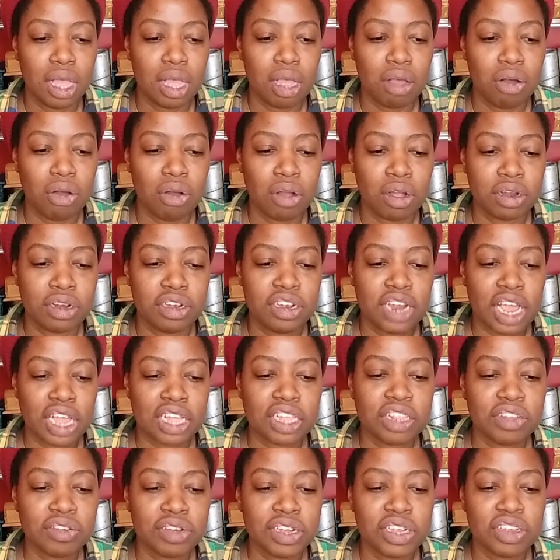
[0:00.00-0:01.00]
or
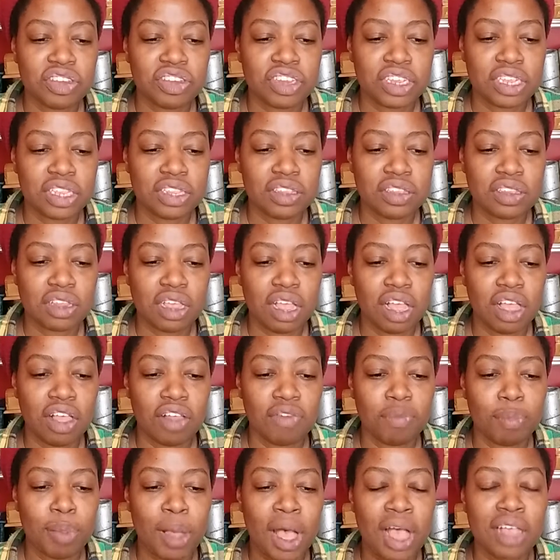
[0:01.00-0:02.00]
declarations
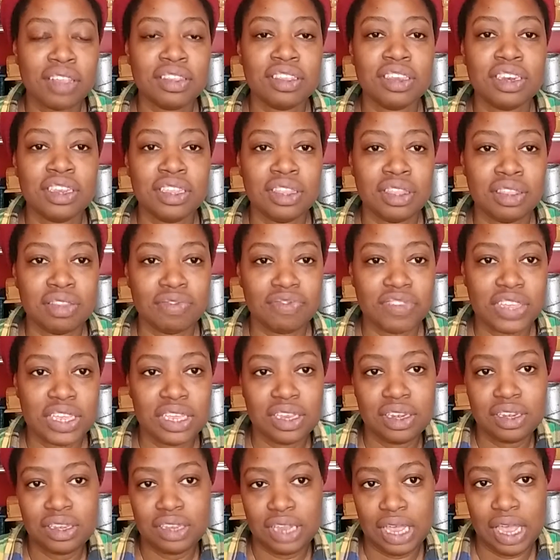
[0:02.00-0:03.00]
of positive
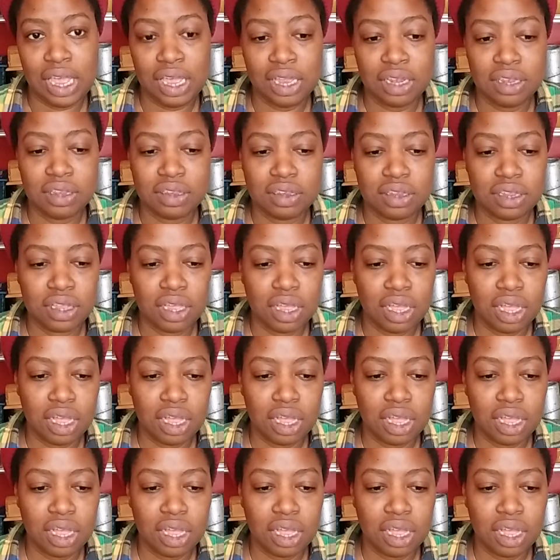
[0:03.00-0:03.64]
intent